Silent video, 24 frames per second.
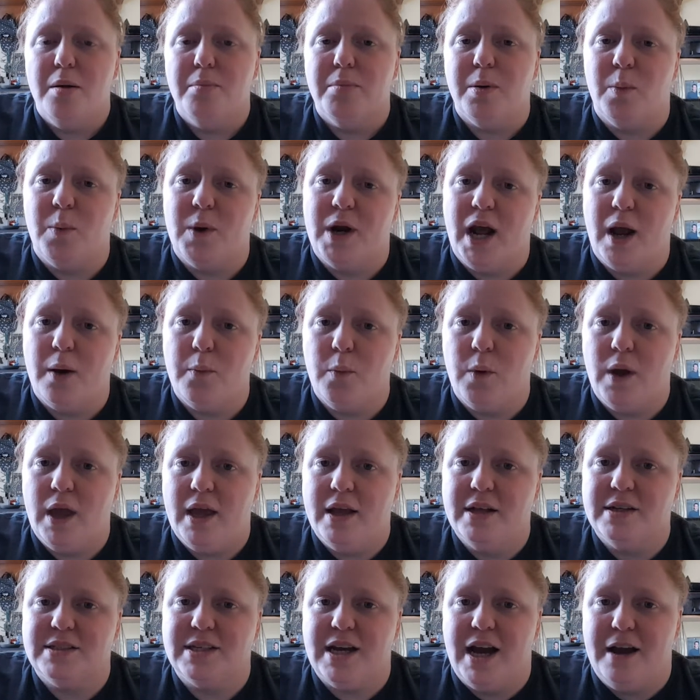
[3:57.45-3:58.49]
but when I
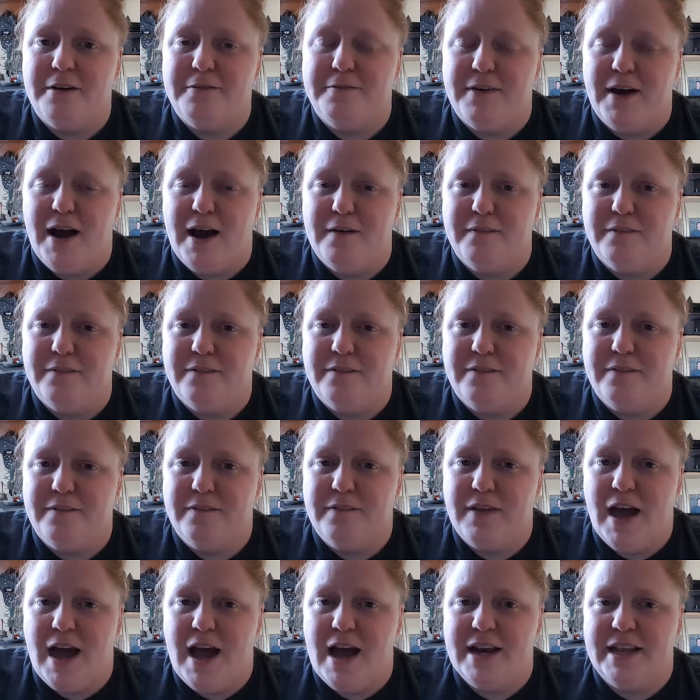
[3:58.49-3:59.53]
went, I found
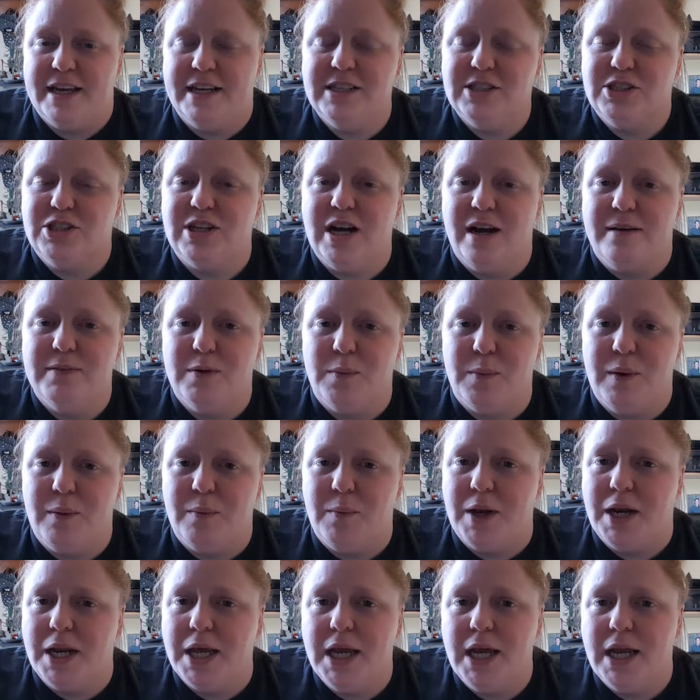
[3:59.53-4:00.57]
that each time that we
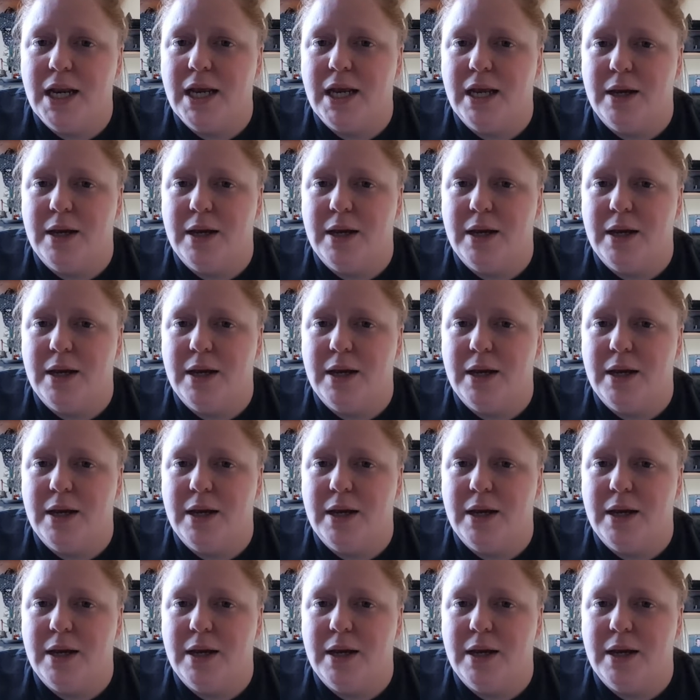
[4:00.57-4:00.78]
went in,